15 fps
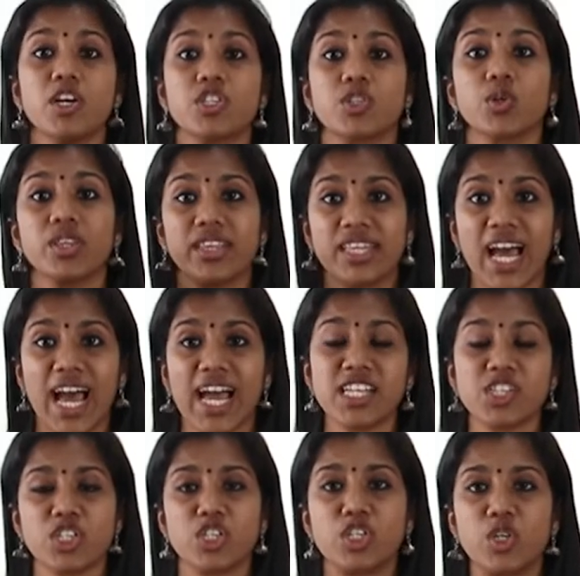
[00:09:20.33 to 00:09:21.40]
So that
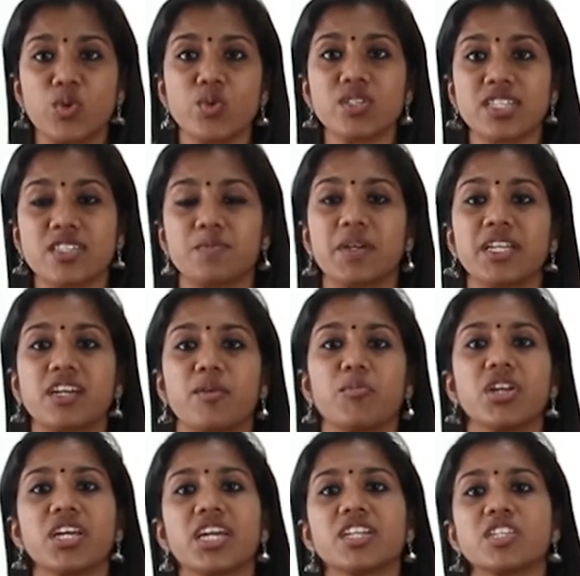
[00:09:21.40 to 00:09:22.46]
news is being
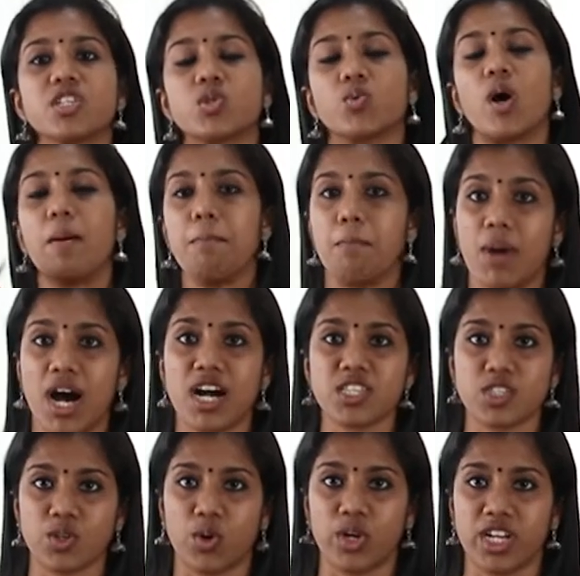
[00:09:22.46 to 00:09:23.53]
communicated to a
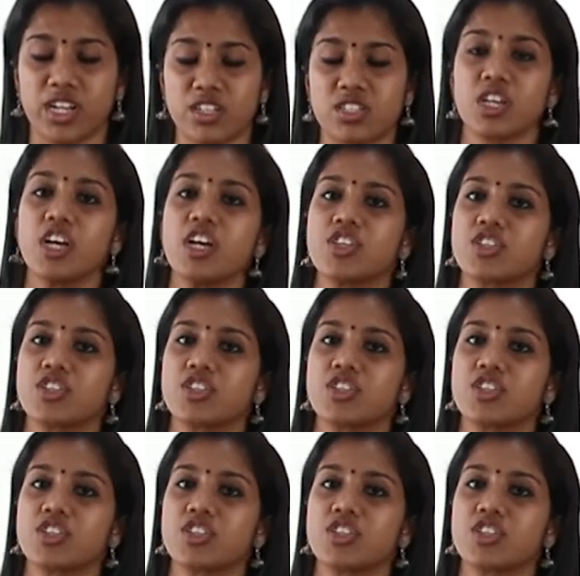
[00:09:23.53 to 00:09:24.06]
mass audience.